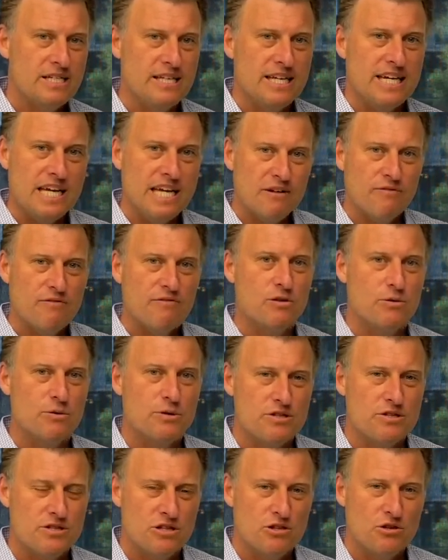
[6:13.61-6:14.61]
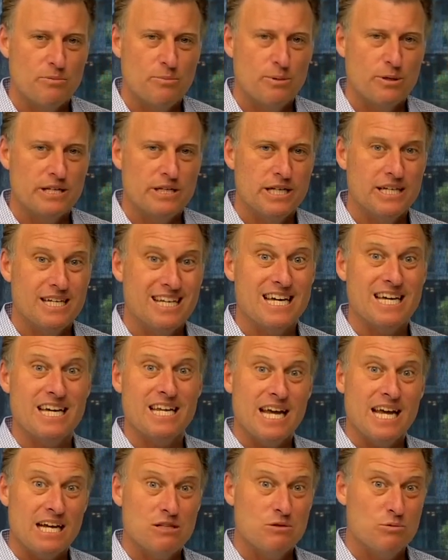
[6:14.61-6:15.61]
to influence and your ability to
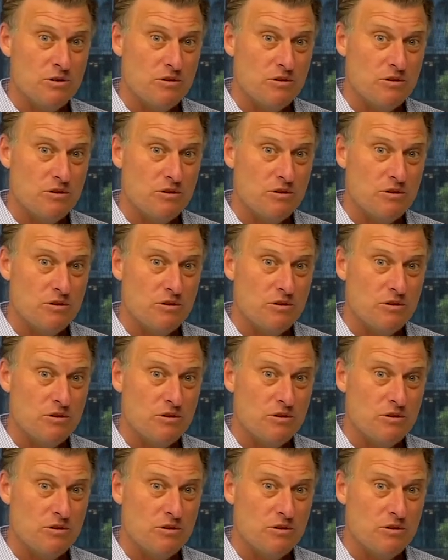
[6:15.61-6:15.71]
connect